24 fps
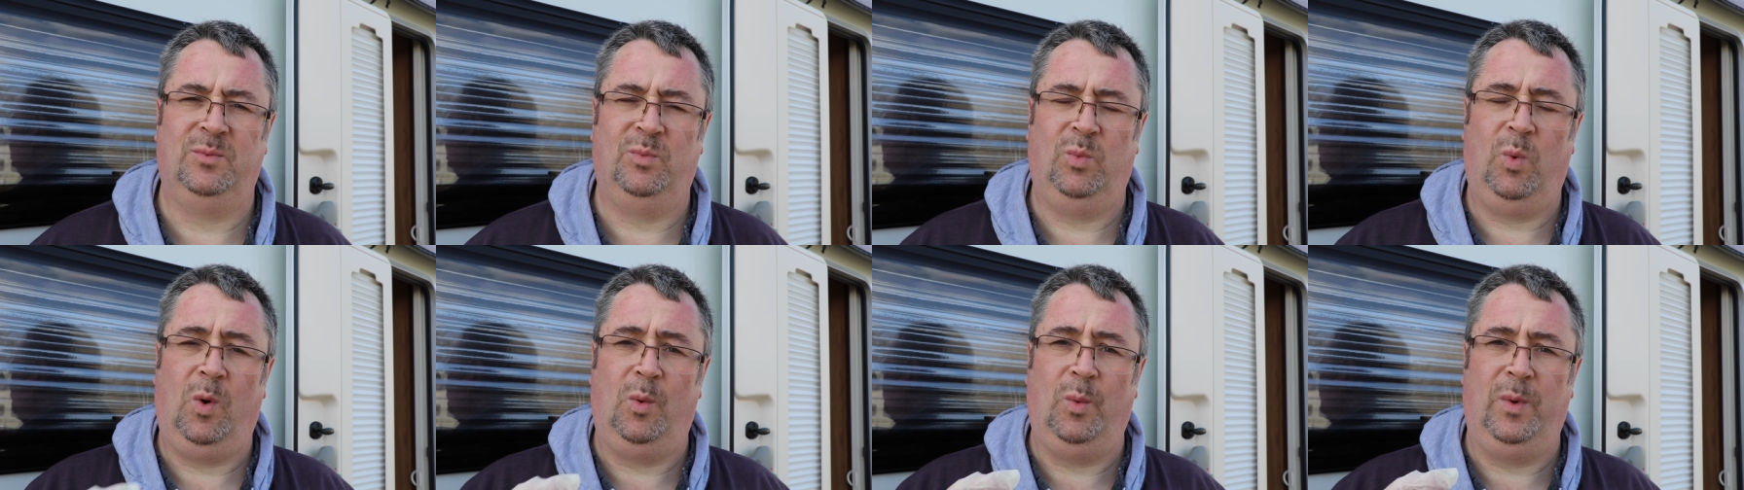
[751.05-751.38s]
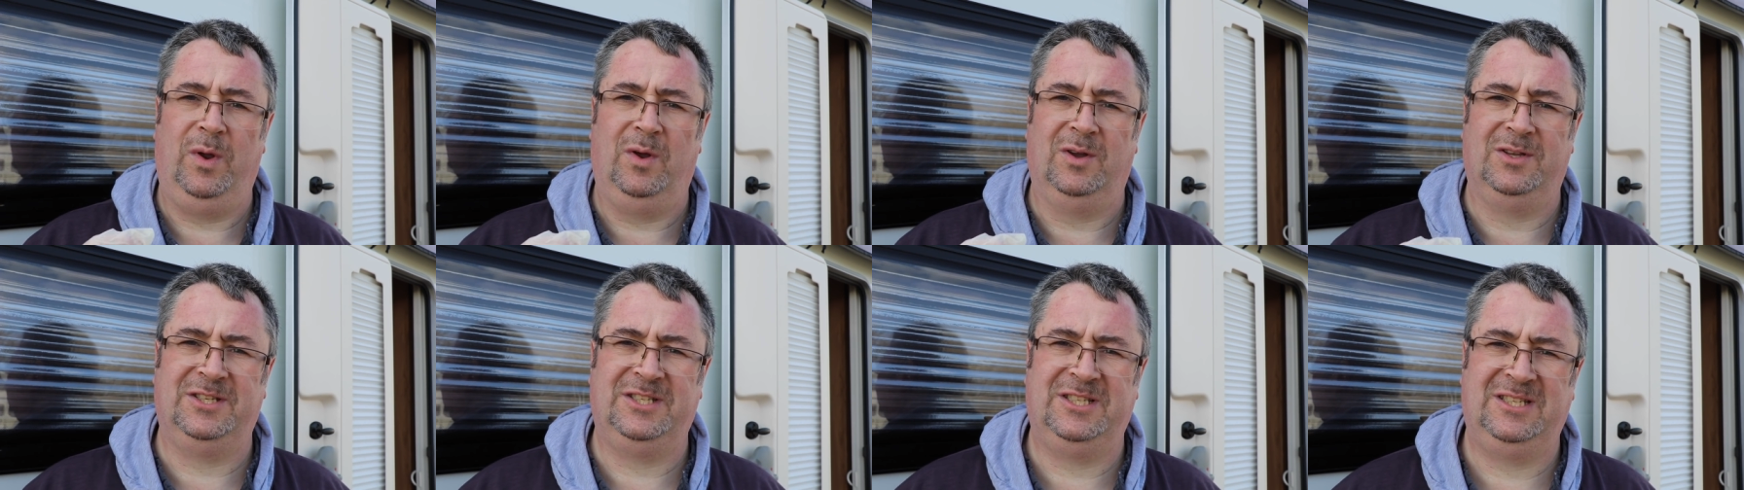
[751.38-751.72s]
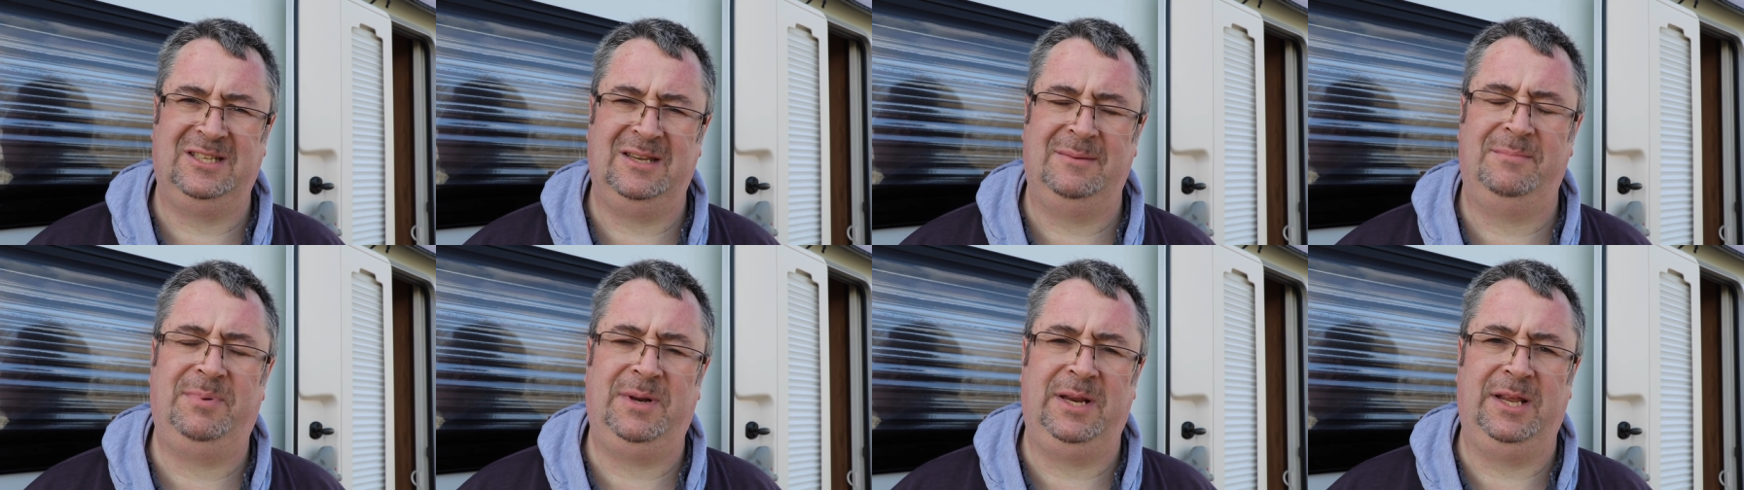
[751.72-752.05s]
What we are
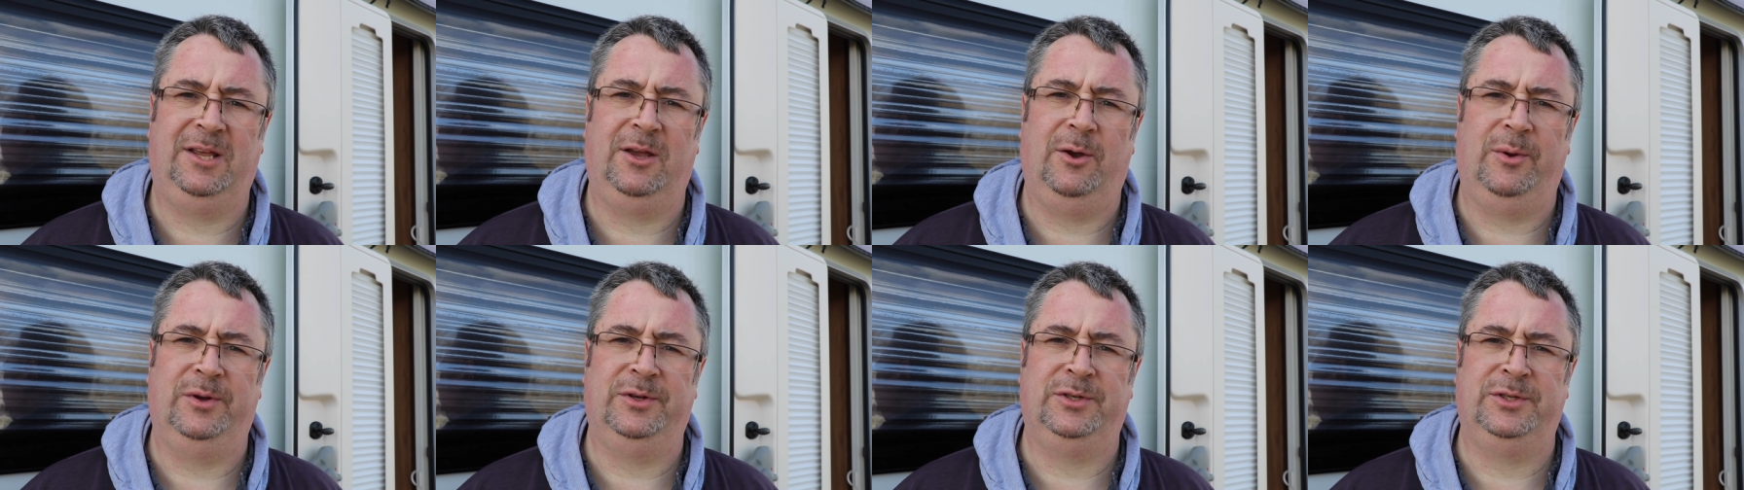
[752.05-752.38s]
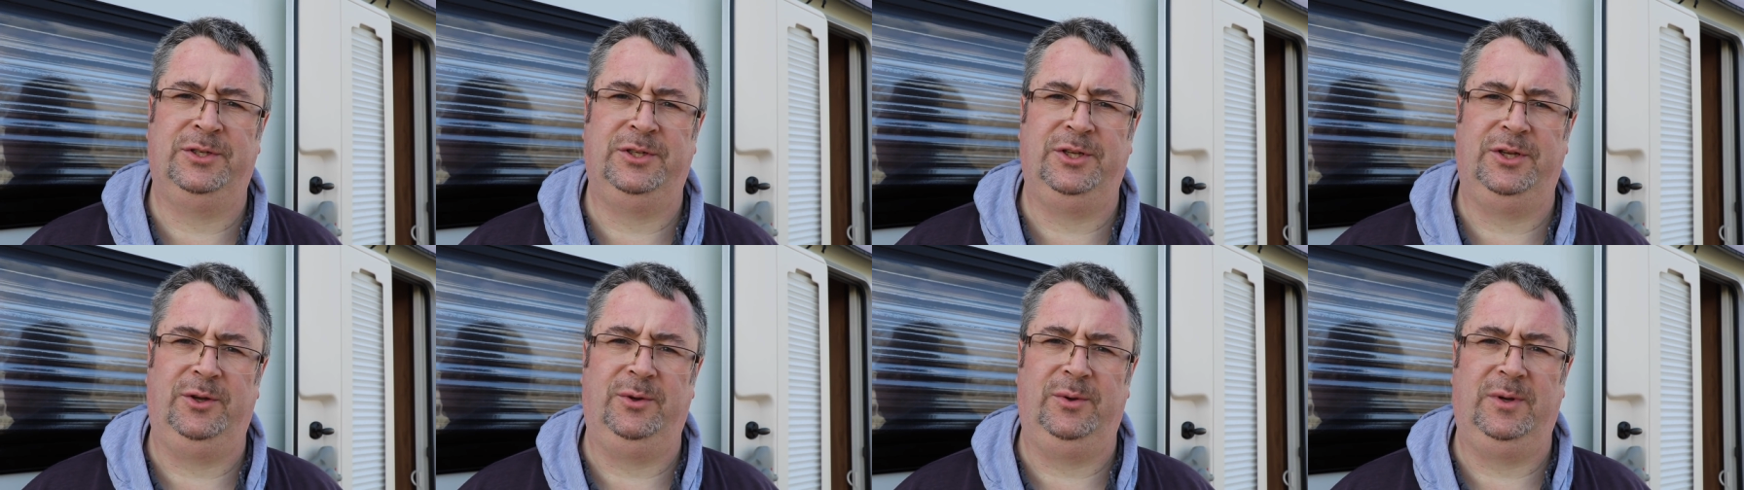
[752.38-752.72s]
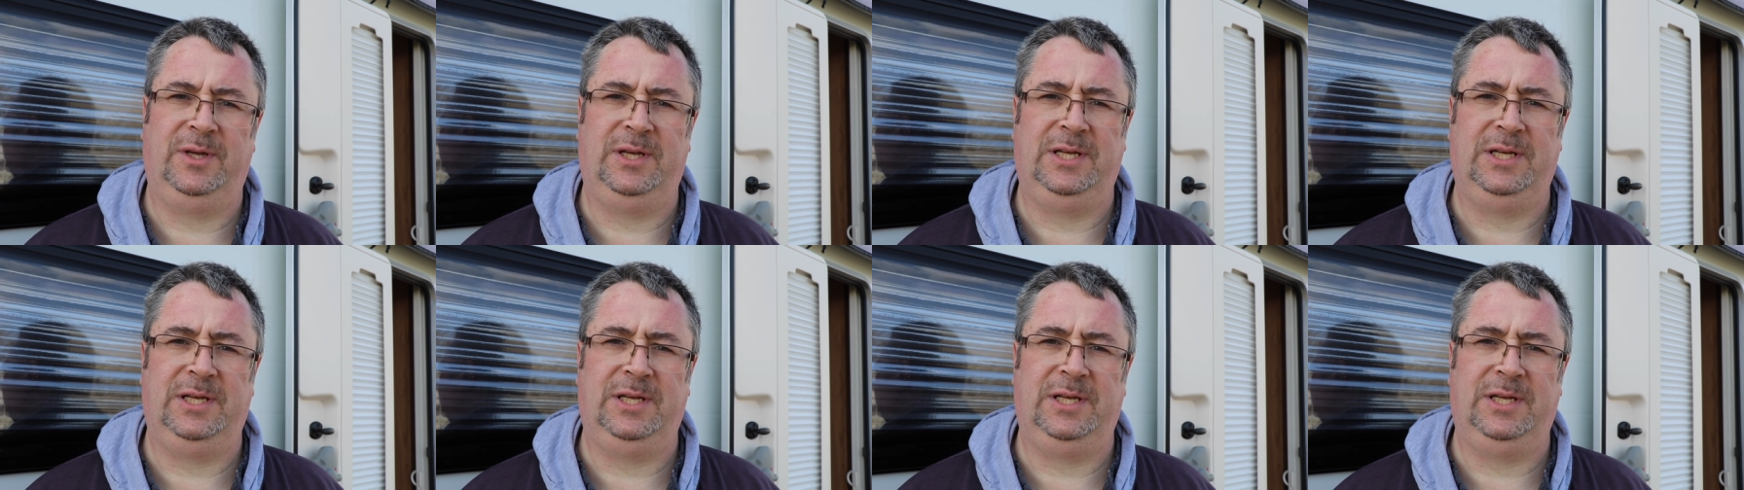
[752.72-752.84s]
simply going to do